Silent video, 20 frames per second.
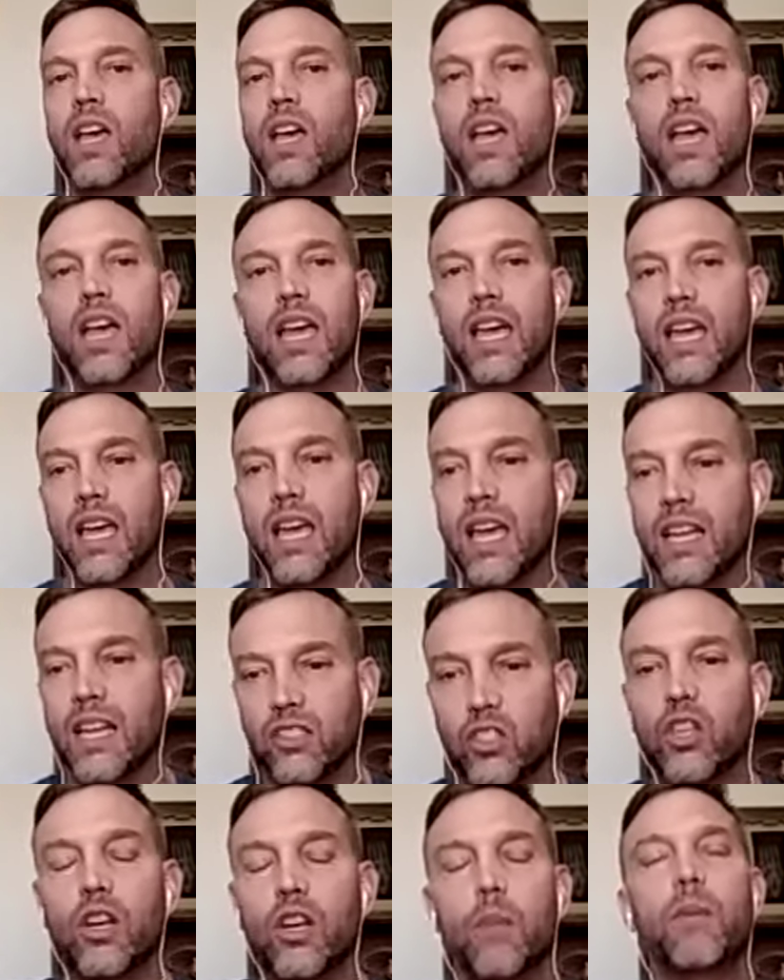it, it's
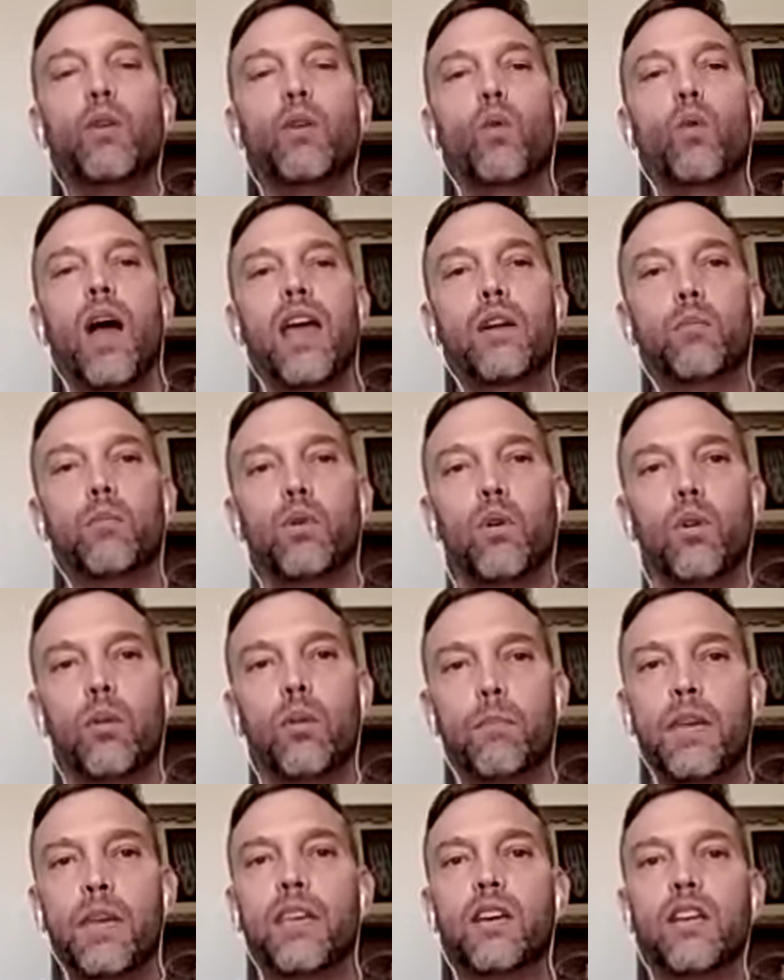going to be writable
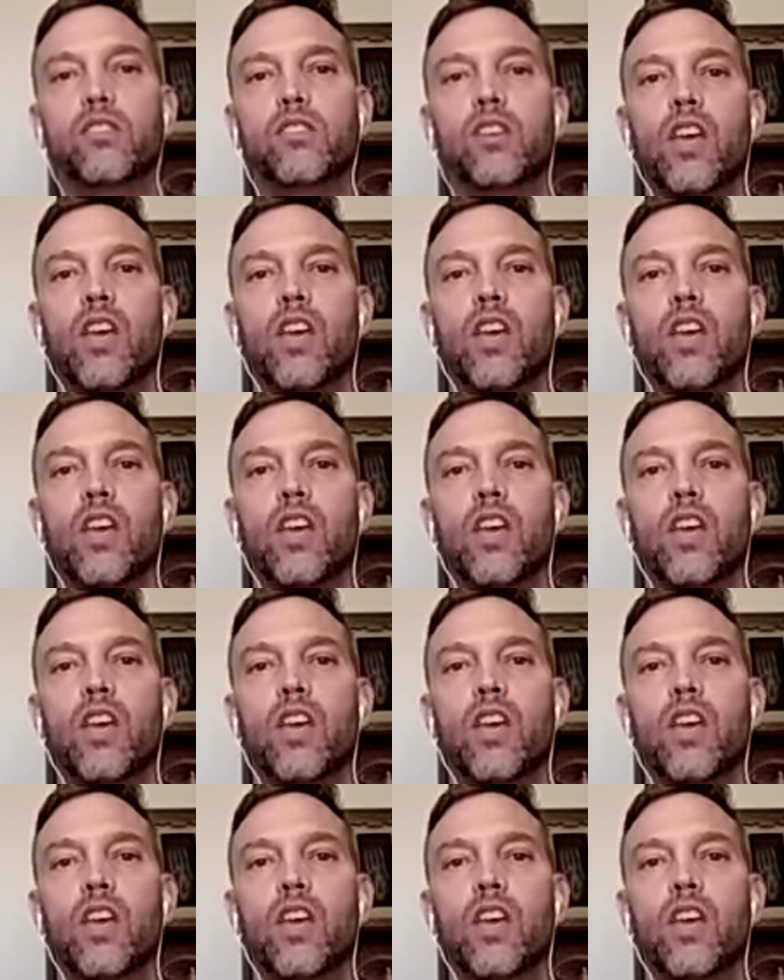because